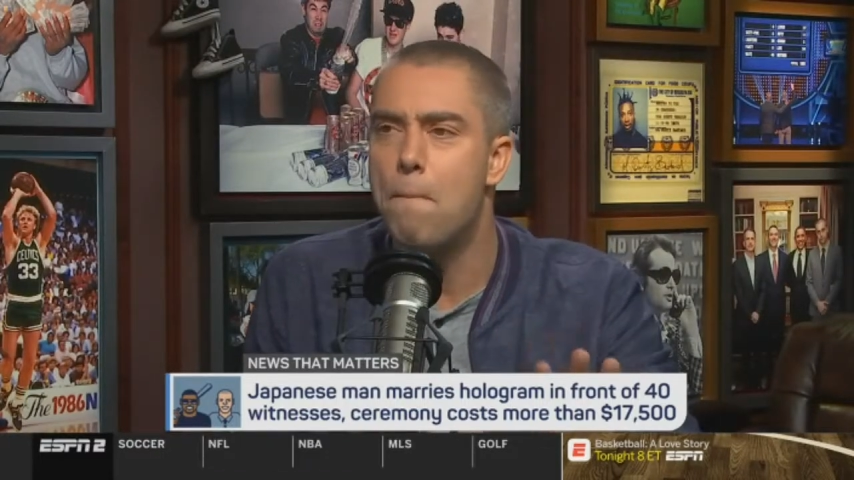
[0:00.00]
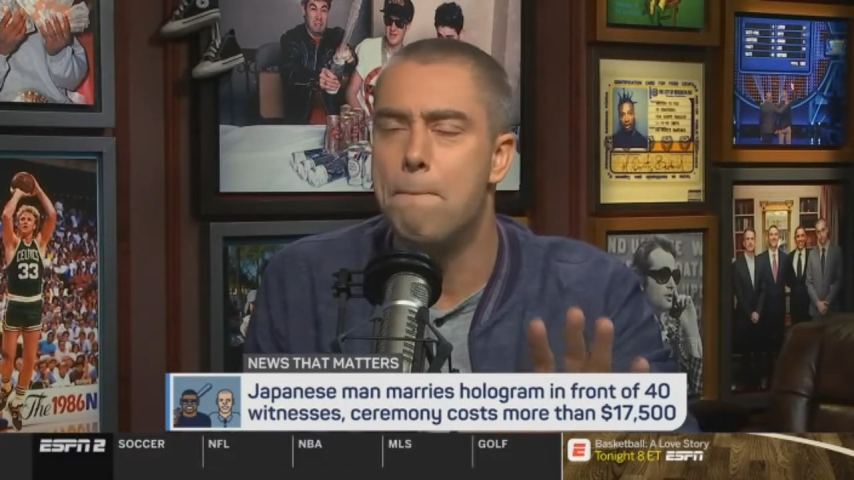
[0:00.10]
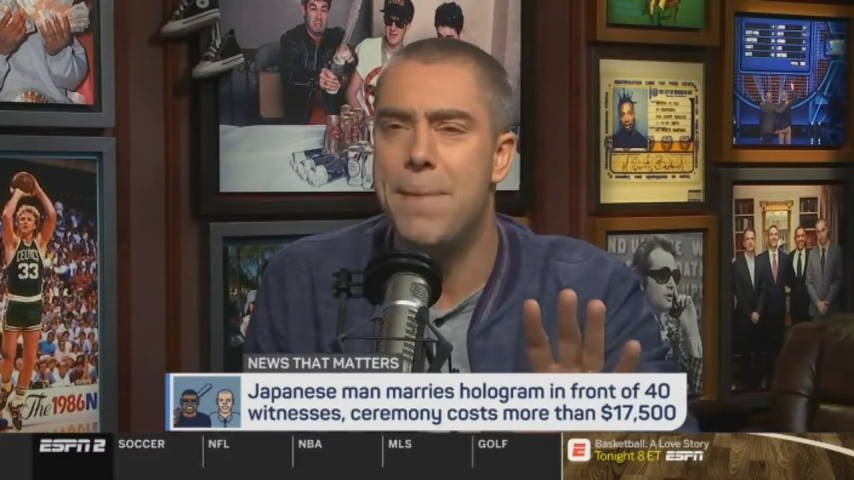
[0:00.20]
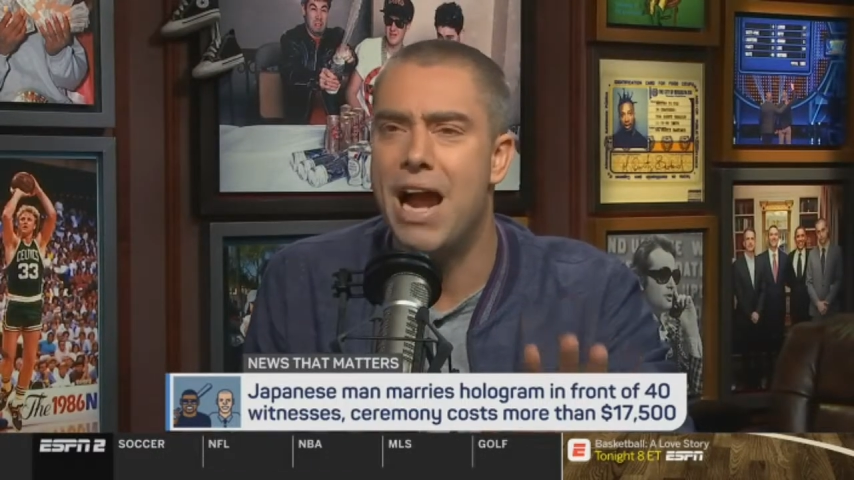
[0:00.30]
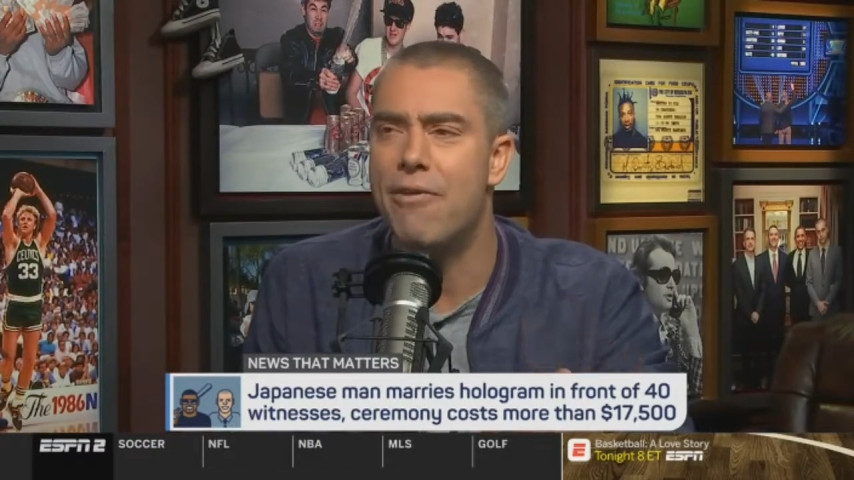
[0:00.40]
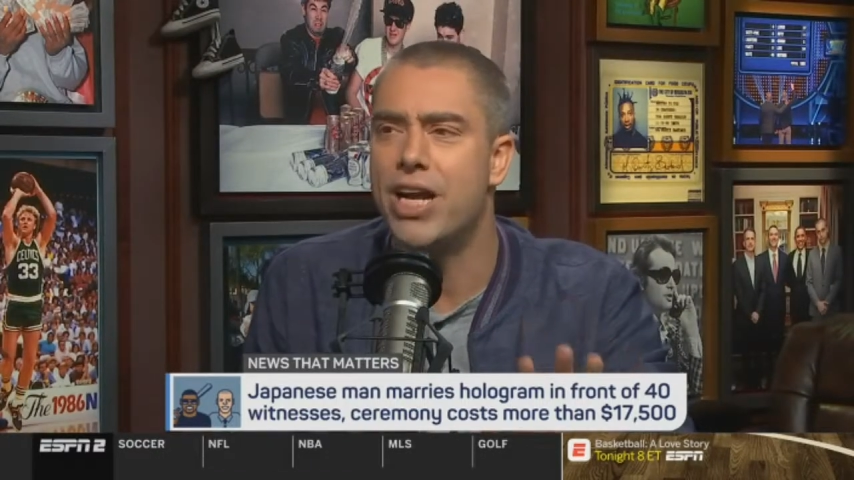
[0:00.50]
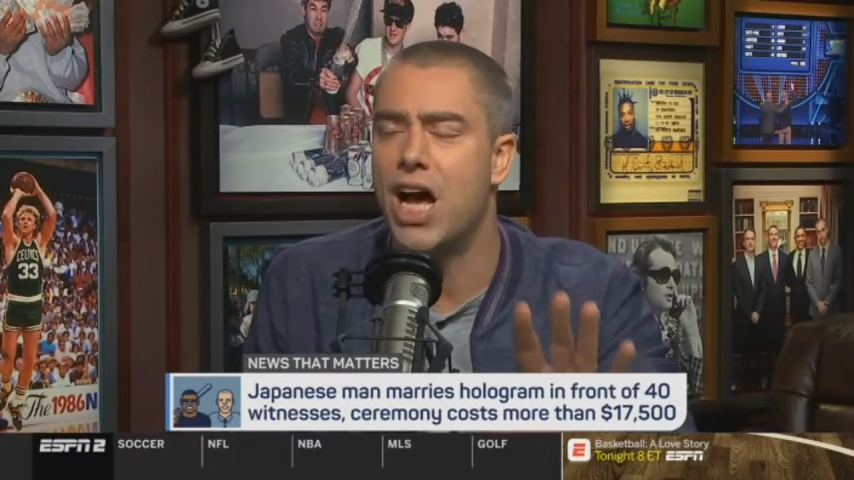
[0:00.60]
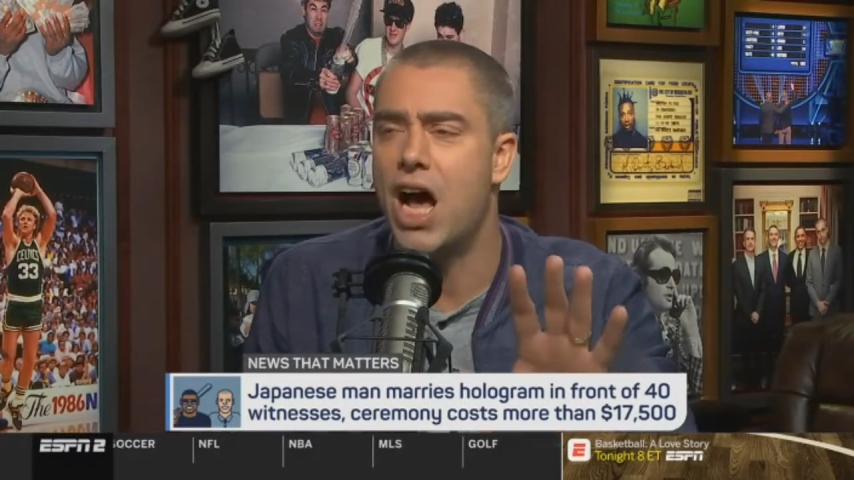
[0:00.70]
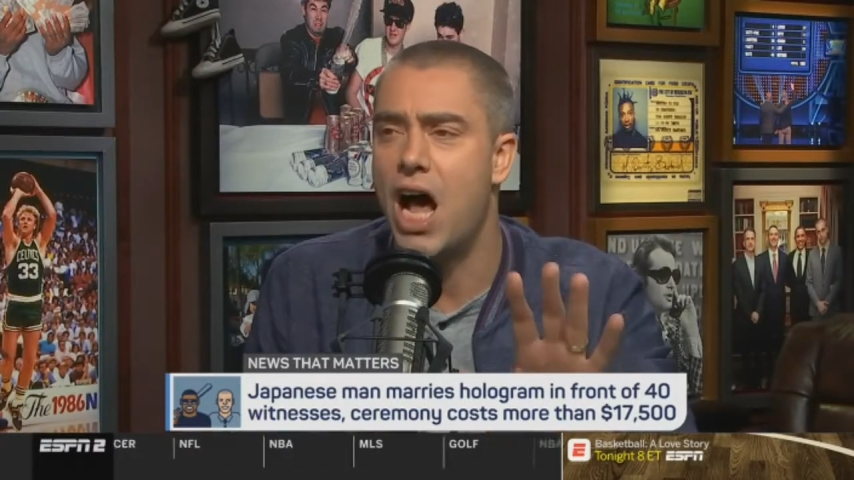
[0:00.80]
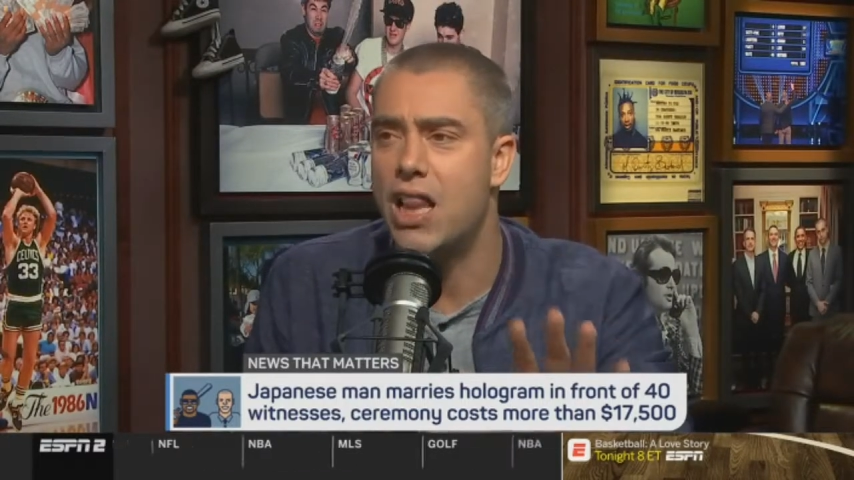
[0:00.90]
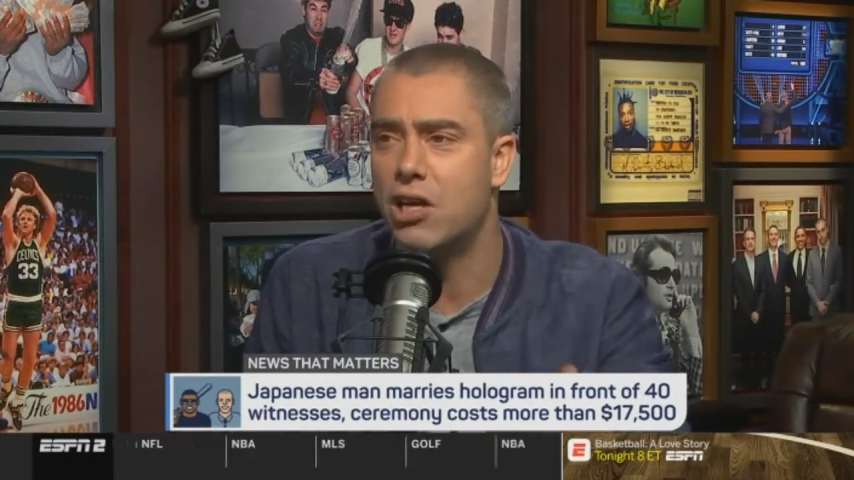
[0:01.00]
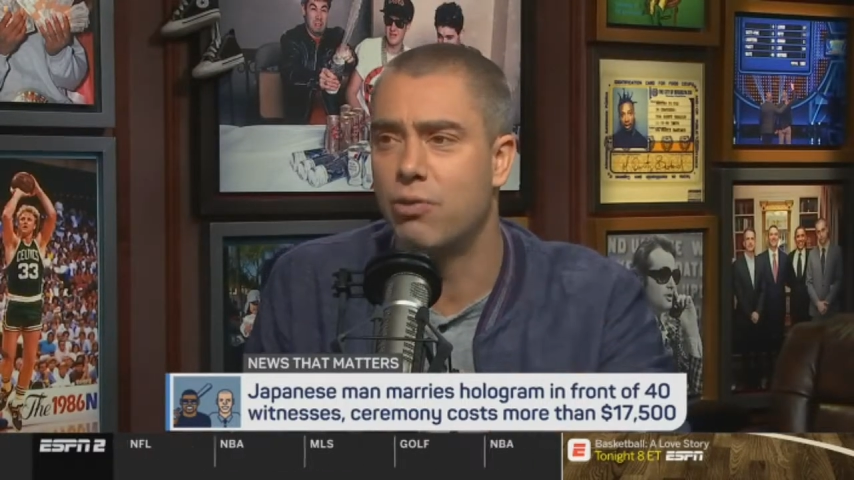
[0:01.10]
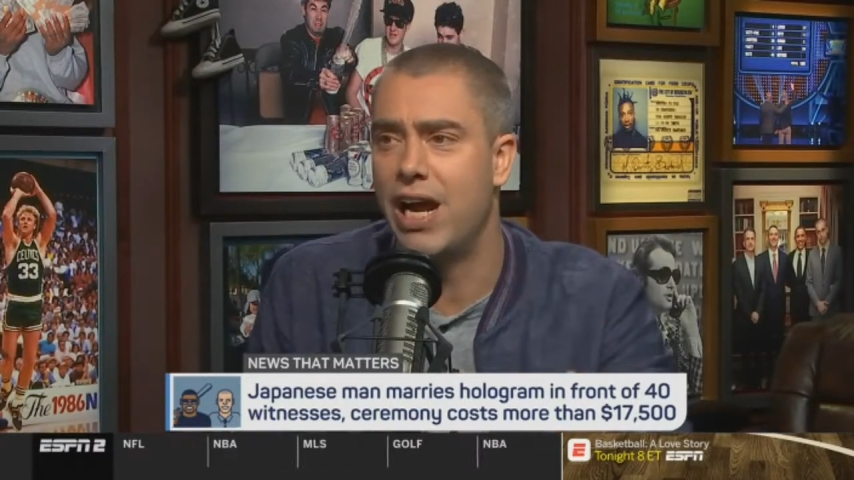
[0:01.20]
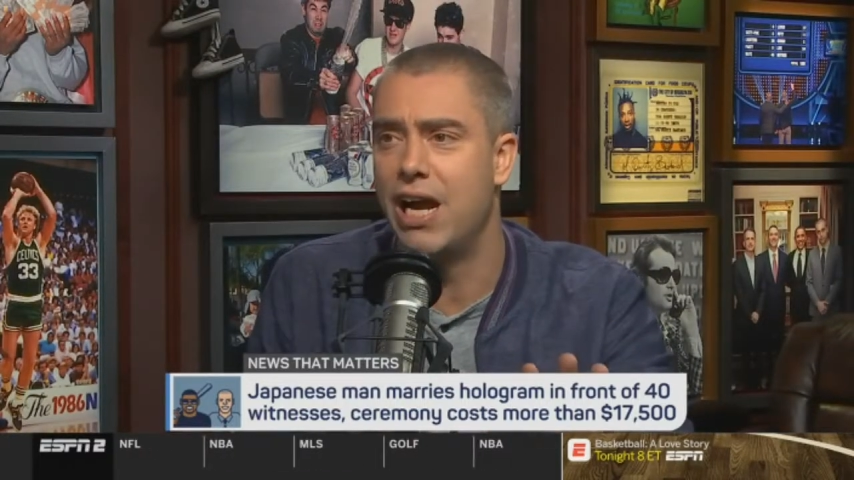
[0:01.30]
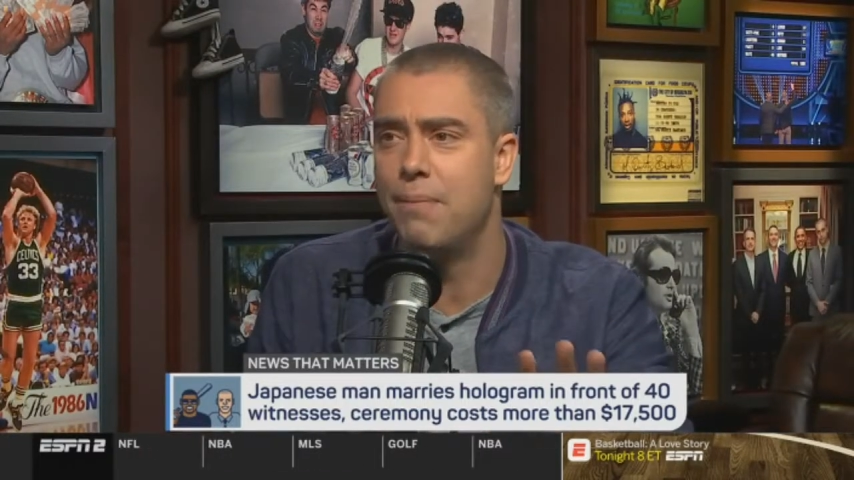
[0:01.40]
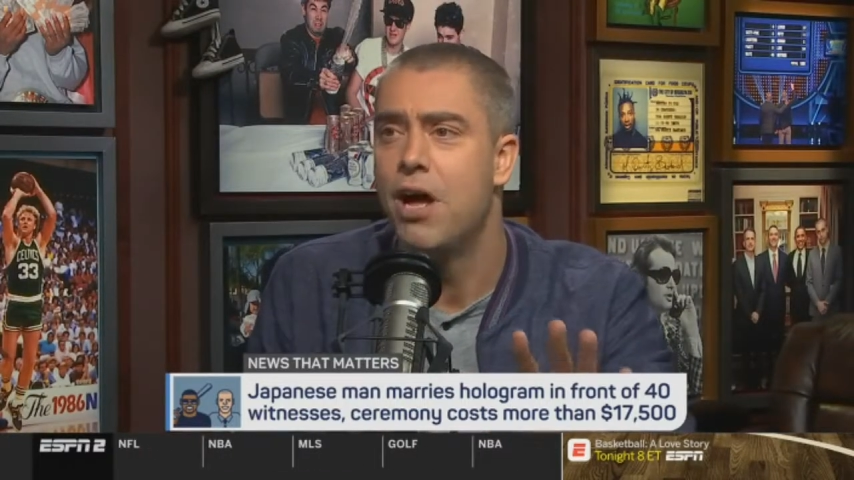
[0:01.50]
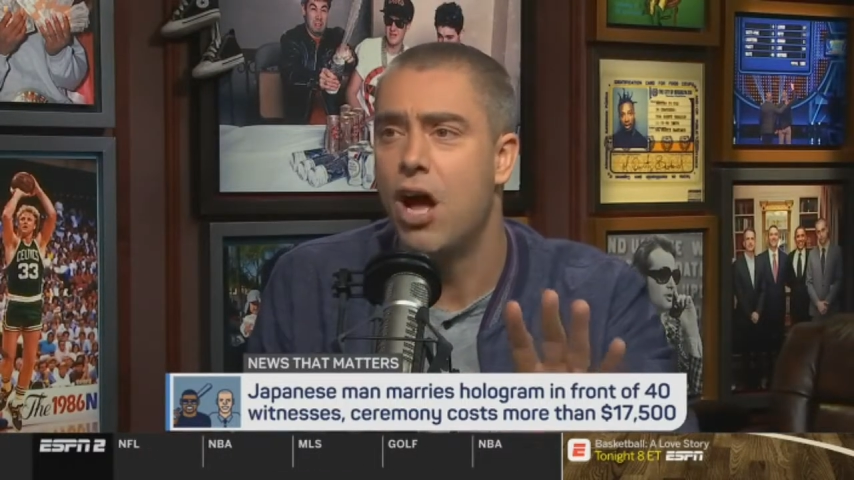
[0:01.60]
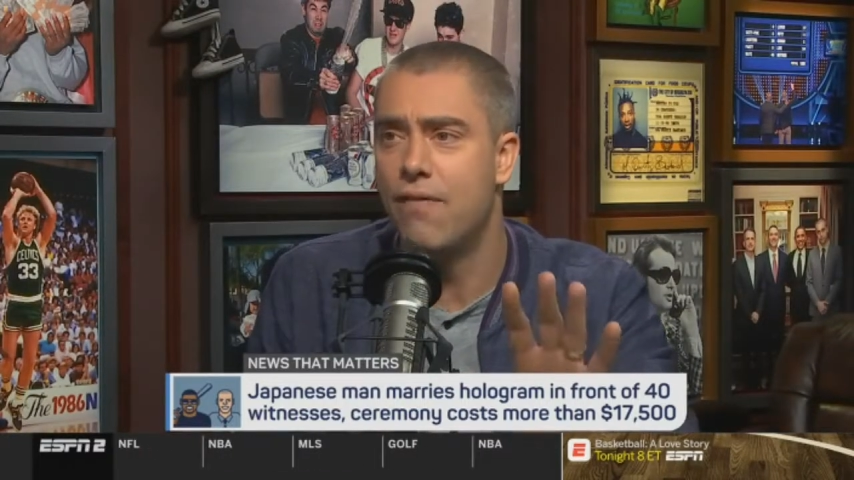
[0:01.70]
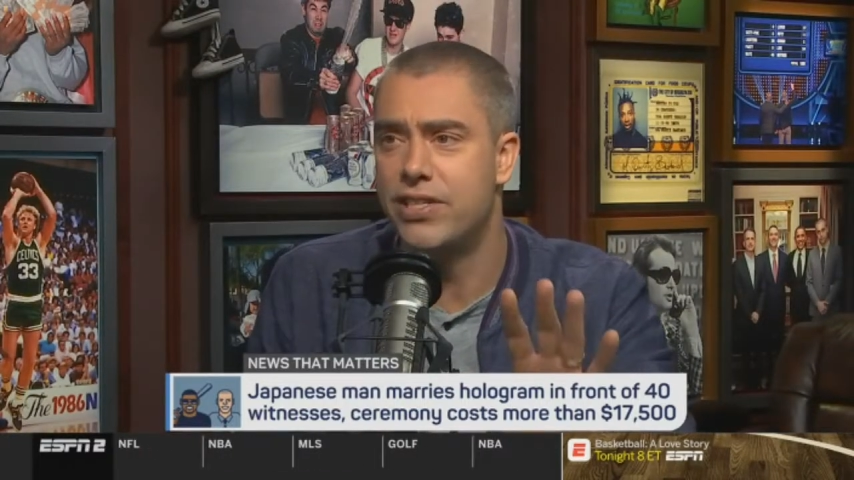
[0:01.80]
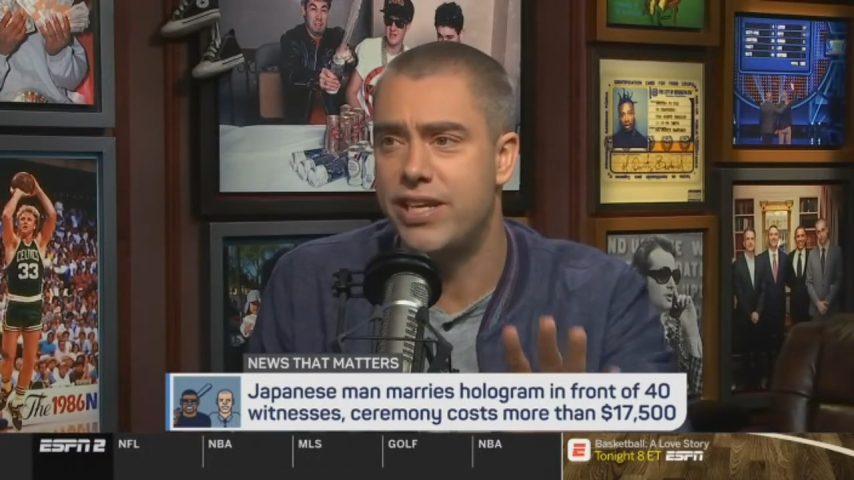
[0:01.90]
Don't marry a
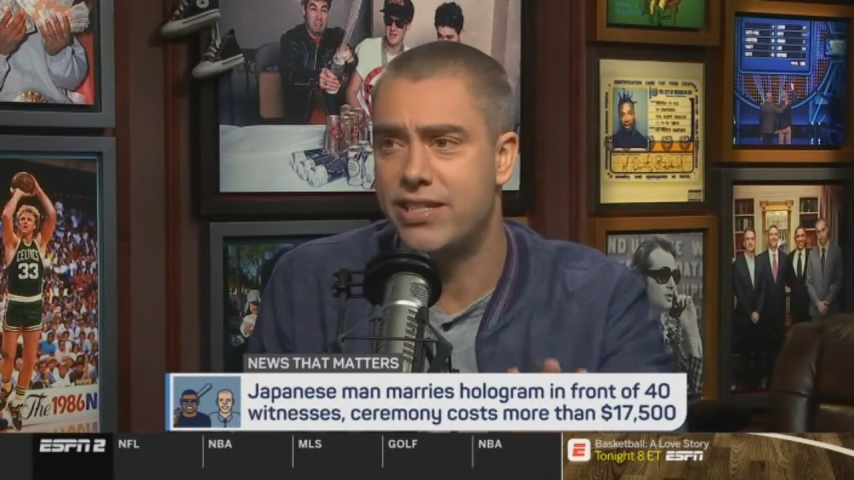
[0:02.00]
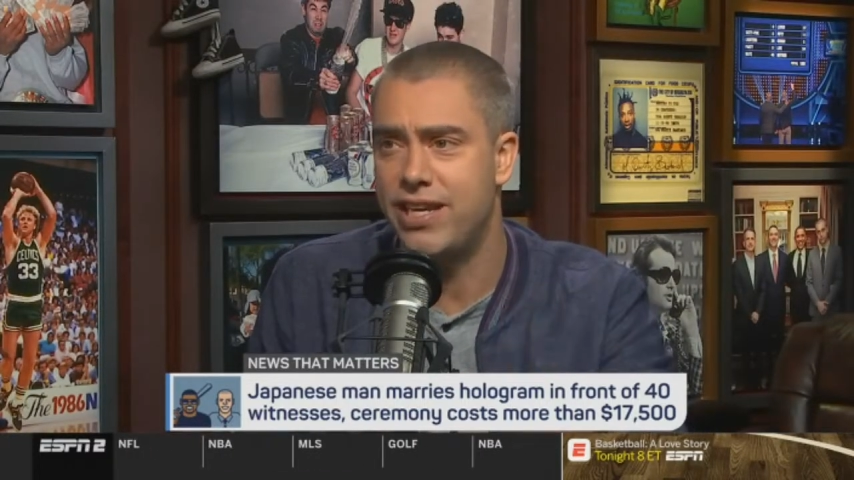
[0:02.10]
hologram